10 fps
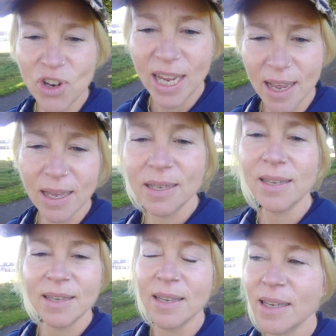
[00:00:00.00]
trigger,
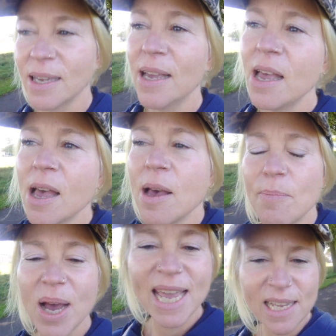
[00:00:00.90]

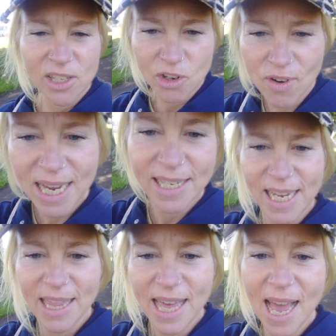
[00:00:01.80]
by
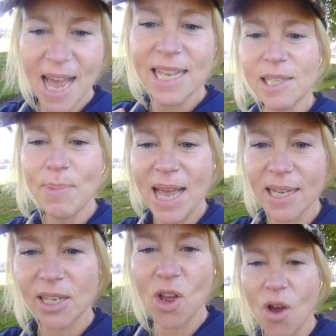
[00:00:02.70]
integrating that
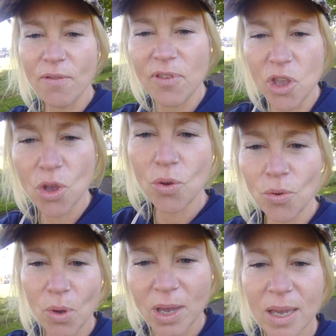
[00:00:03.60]
aspect of
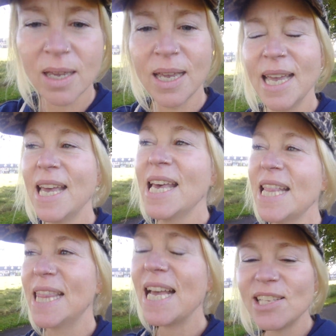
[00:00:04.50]
you,
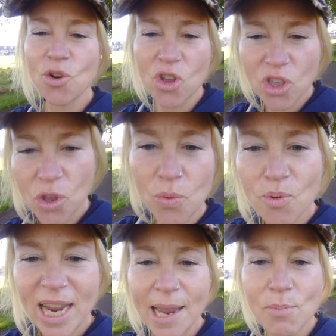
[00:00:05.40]
that's not you
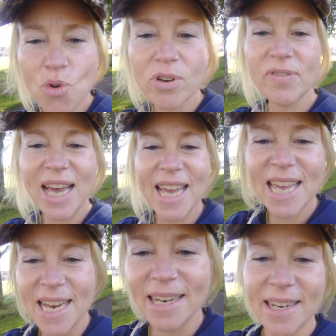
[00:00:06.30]
bringing more of that
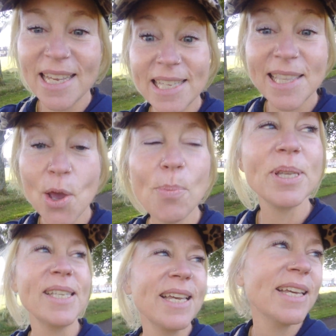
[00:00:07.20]
in, it's the
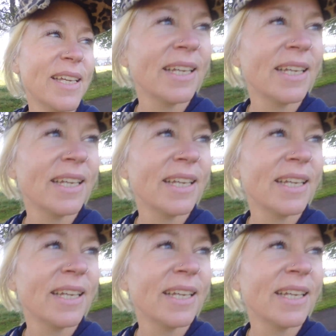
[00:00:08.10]
opposite.